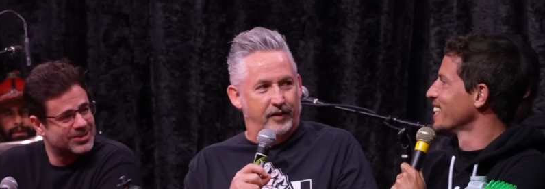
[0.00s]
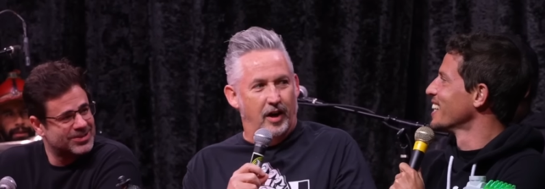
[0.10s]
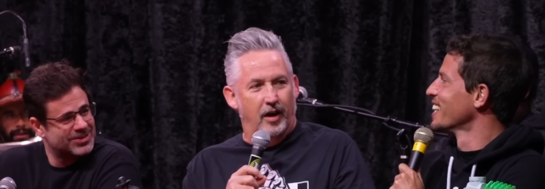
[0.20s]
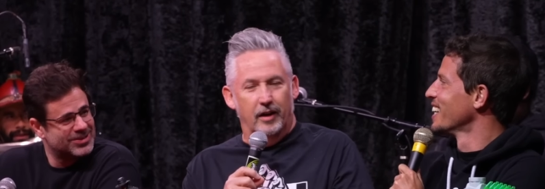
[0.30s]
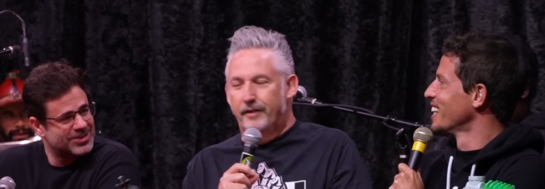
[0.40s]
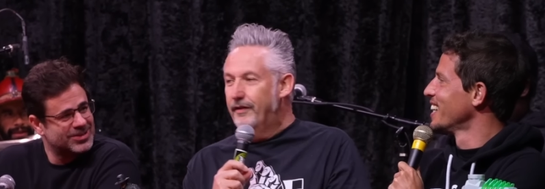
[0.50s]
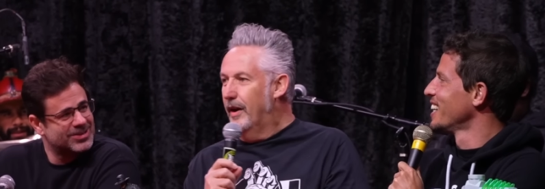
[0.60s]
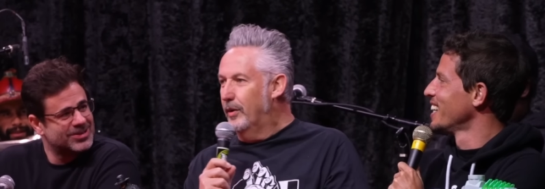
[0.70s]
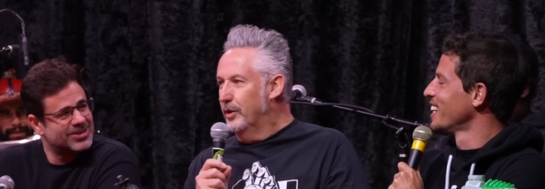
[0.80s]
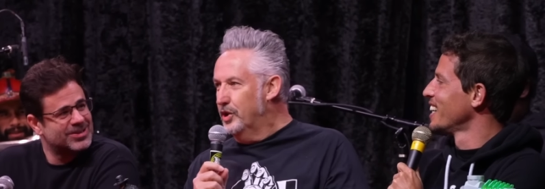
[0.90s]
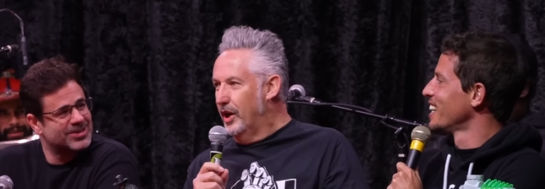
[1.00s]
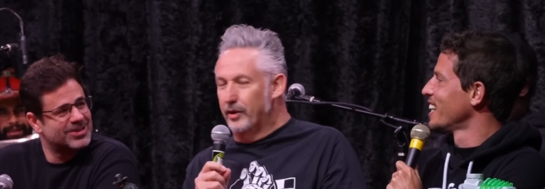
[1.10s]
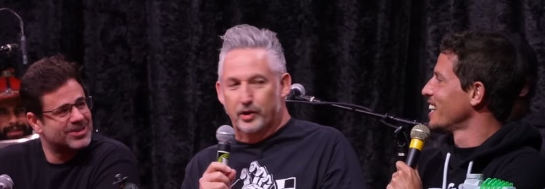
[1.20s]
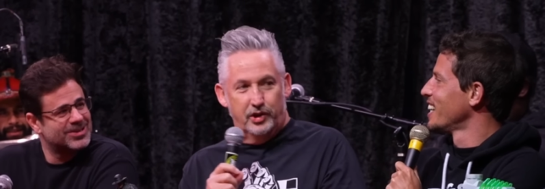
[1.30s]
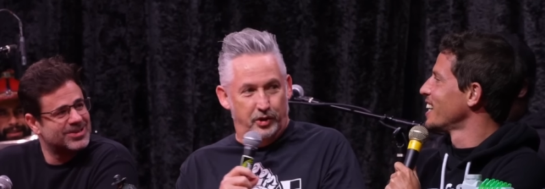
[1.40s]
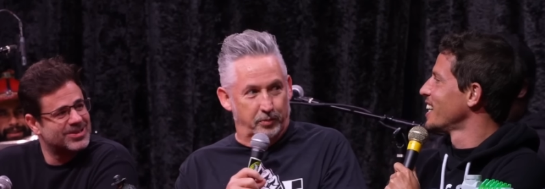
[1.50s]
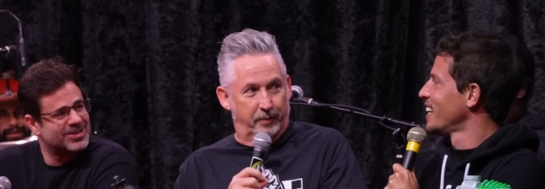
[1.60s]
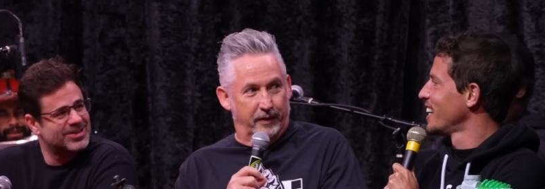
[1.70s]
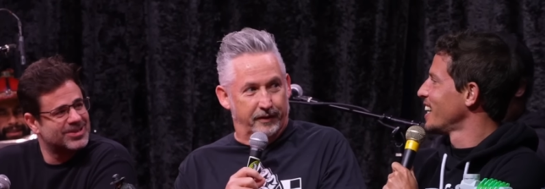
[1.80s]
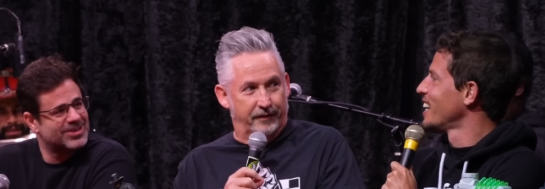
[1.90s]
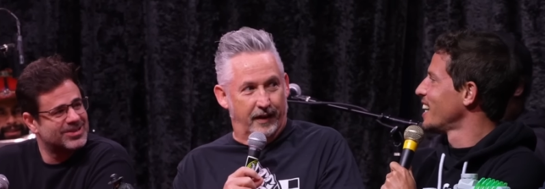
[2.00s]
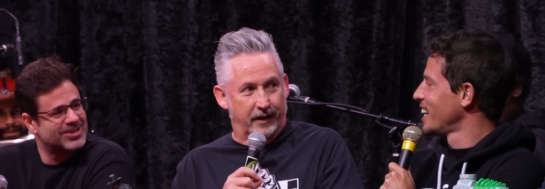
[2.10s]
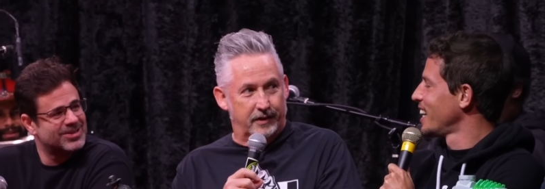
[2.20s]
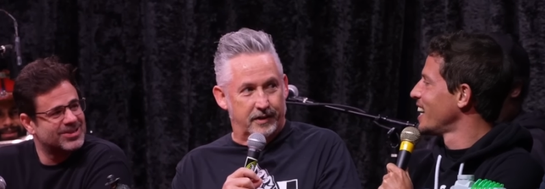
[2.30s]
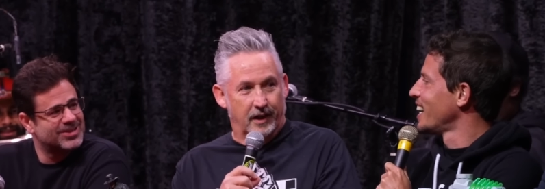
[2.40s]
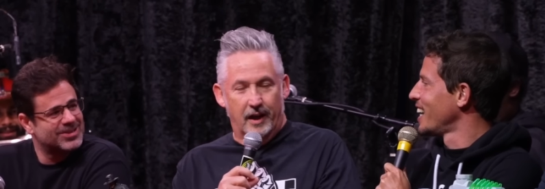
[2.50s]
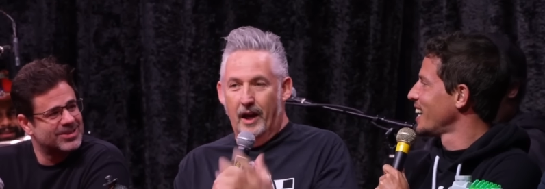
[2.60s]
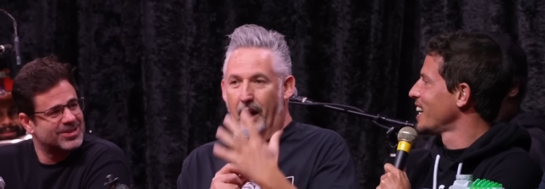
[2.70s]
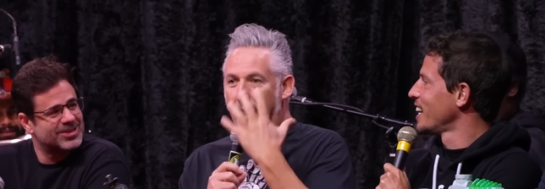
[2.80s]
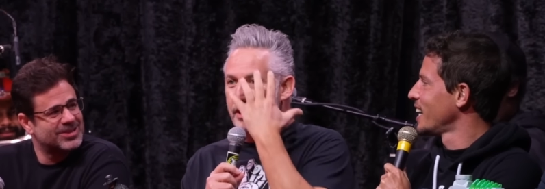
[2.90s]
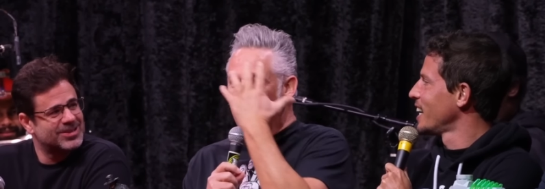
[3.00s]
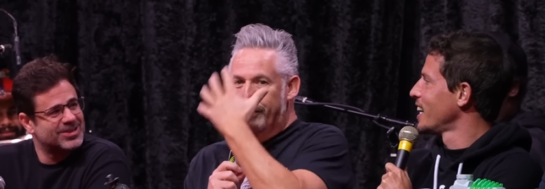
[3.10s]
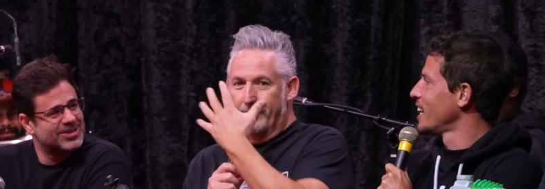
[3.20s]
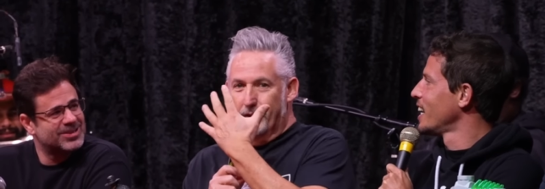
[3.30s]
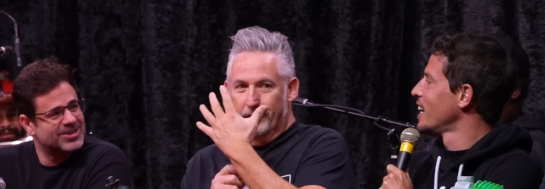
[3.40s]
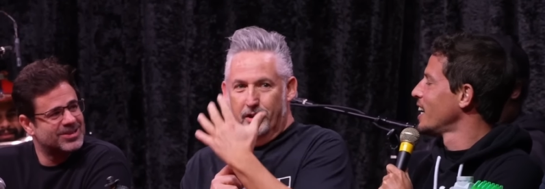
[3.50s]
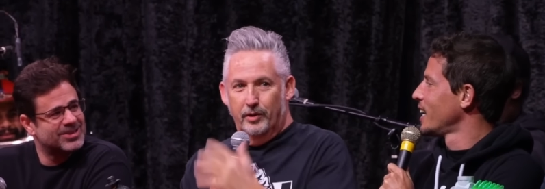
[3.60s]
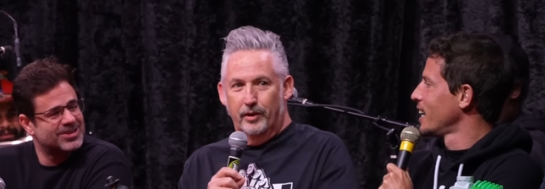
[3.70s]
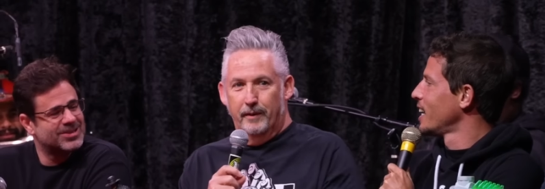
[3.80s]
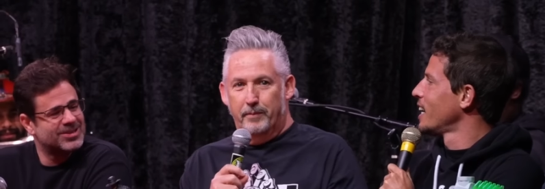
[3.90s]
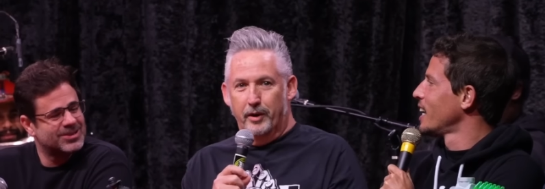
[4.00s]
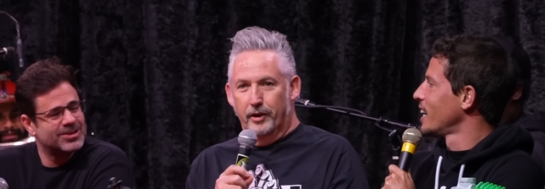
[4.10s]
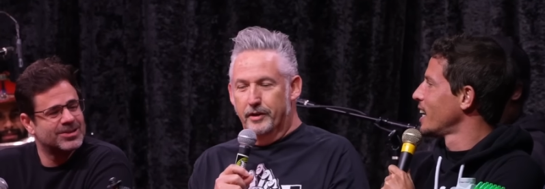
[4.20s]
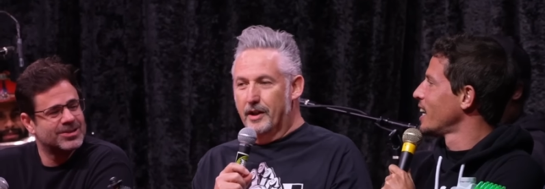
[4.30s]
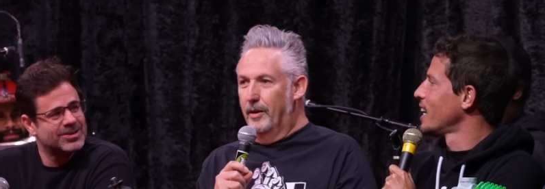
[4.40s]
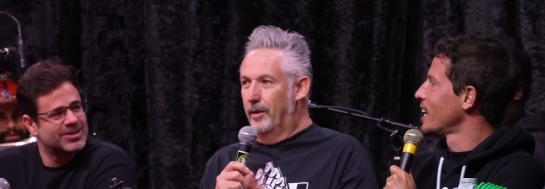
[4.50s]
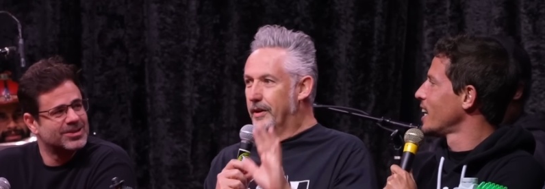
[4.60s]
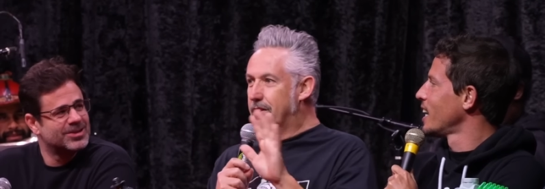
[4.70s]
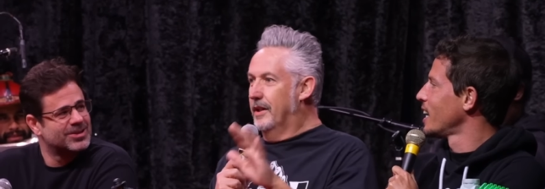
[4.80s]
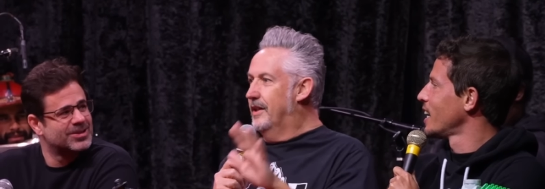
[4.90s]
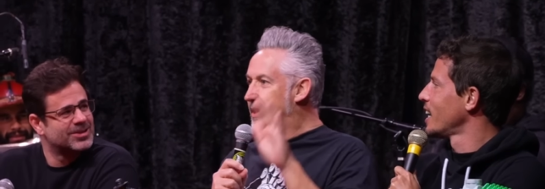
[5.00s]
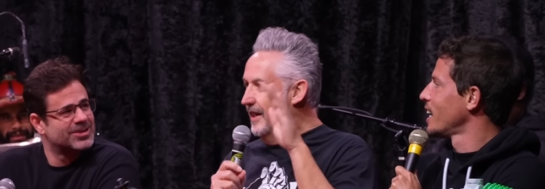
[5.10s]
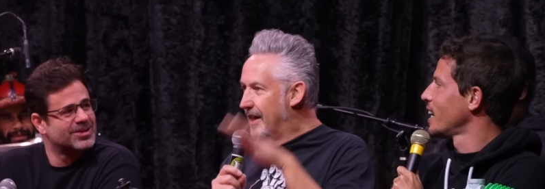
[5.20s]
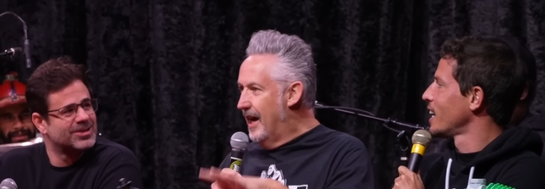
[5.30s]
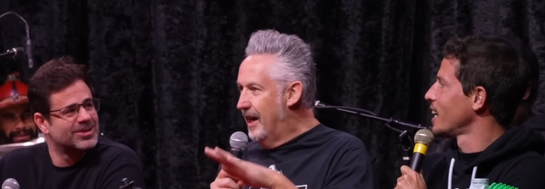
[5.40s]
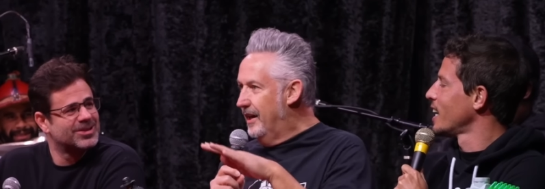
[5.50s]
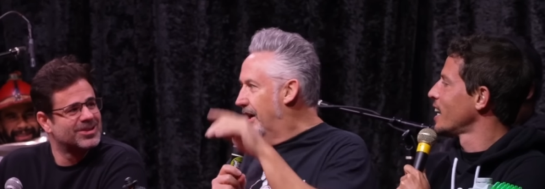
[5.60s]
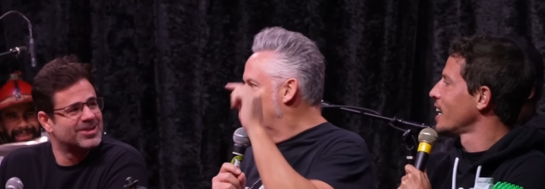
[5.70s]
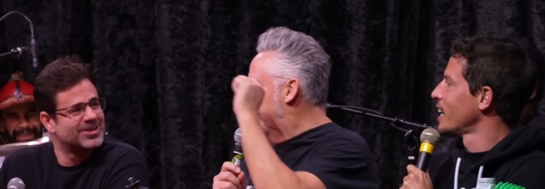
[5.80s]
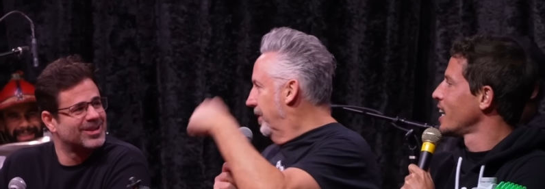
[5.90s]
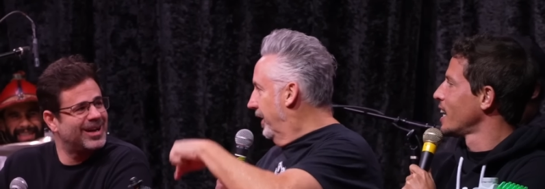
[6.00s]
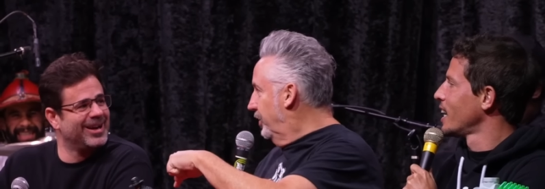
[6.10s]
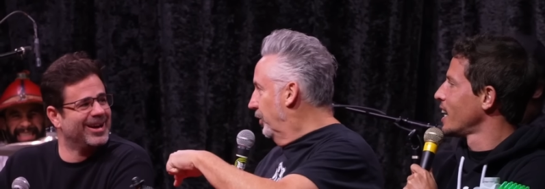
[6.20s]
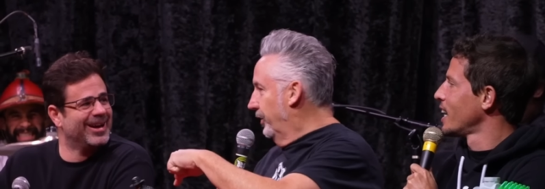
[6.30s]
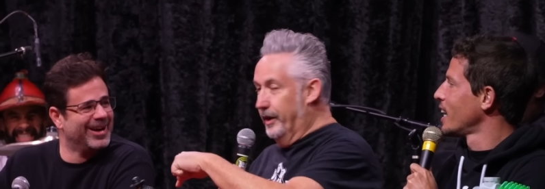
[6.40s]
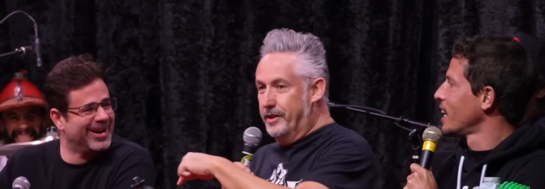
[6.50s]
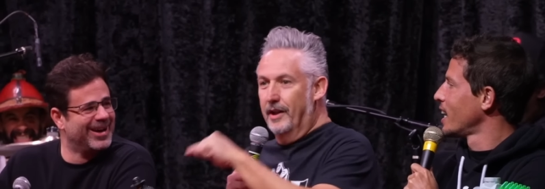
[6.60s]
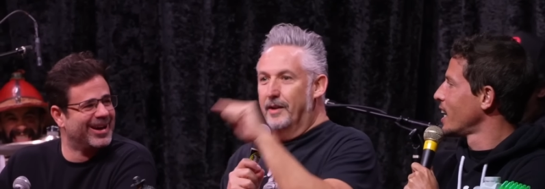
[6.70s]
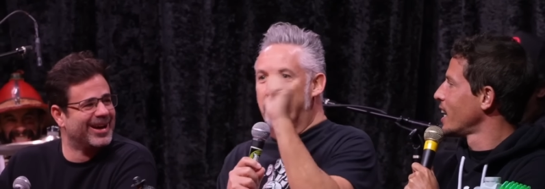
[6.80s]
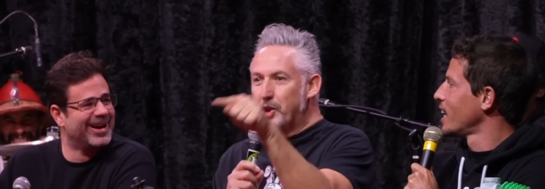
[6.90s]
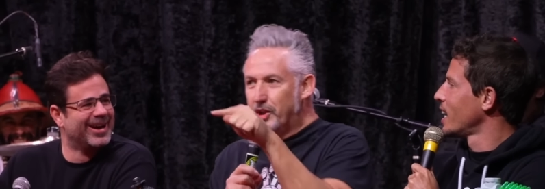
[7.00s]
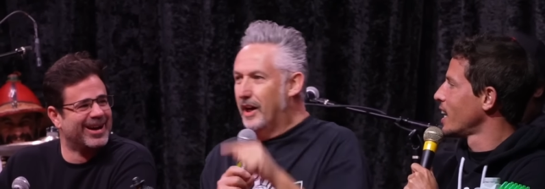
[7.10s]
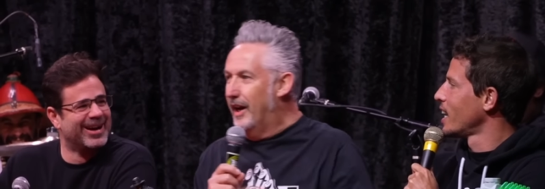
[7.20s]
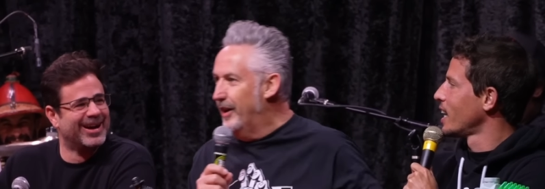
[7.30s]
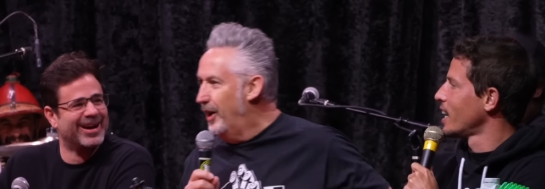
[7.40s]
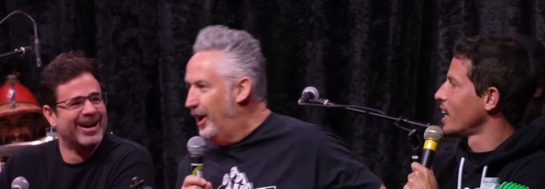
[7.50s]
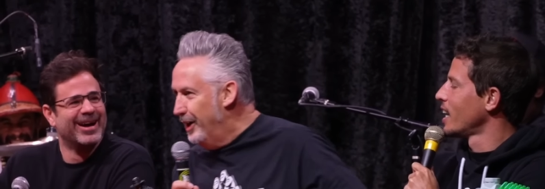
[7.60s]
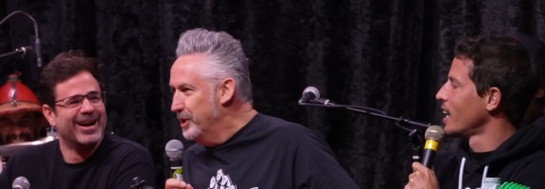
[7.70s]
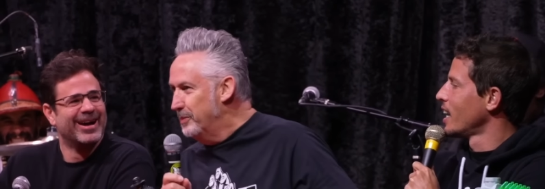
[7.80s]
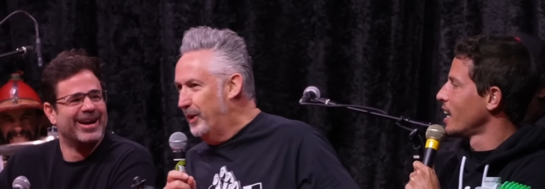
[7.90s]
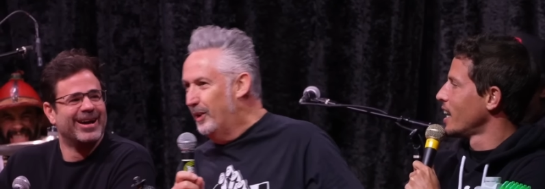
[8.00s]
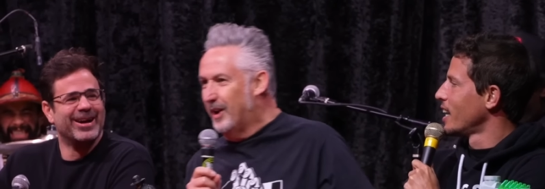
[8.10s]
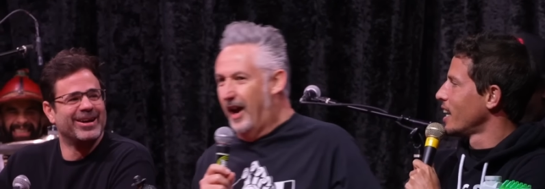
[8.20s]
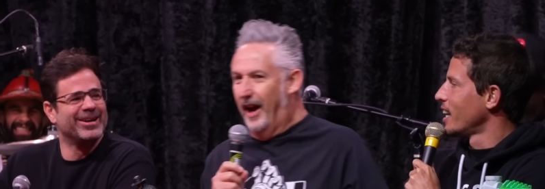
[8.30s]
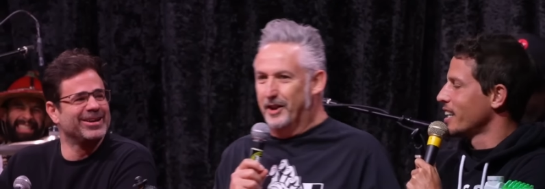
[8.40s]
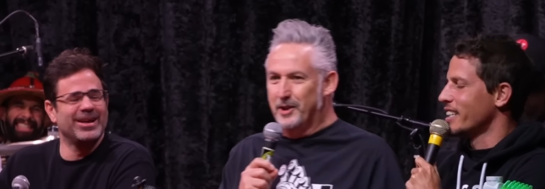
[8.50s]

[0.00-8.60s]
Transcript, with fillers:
Speaker 1: of cauliflower cheddar soup in her face, and she had third degree burns. And I want to say tonight, not only doing this, but she's out of the hospital, gang.